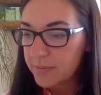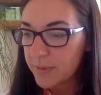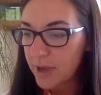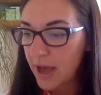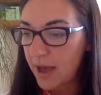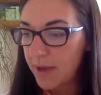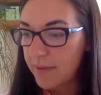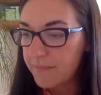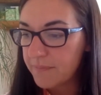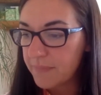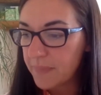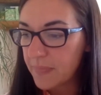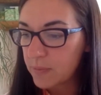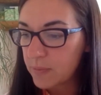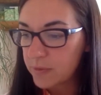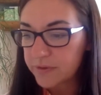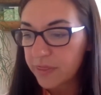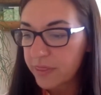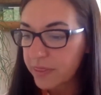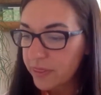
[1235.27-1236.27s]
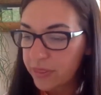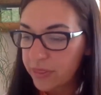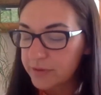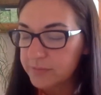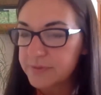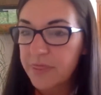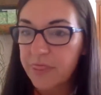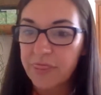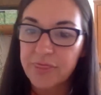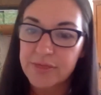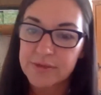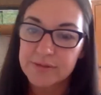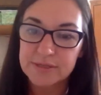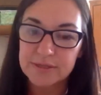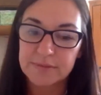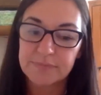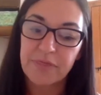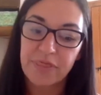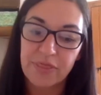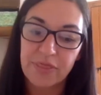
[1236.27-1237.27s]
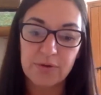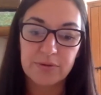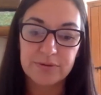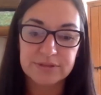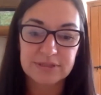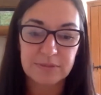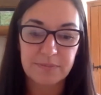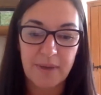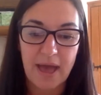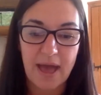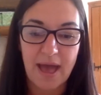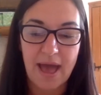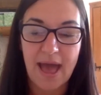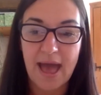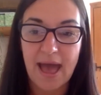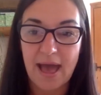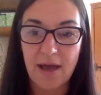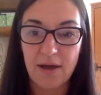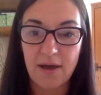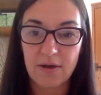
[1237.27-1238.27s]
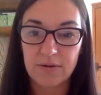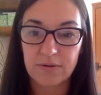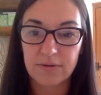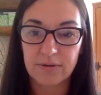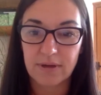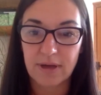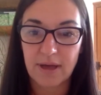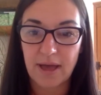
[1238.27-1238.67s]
with some thoughts about how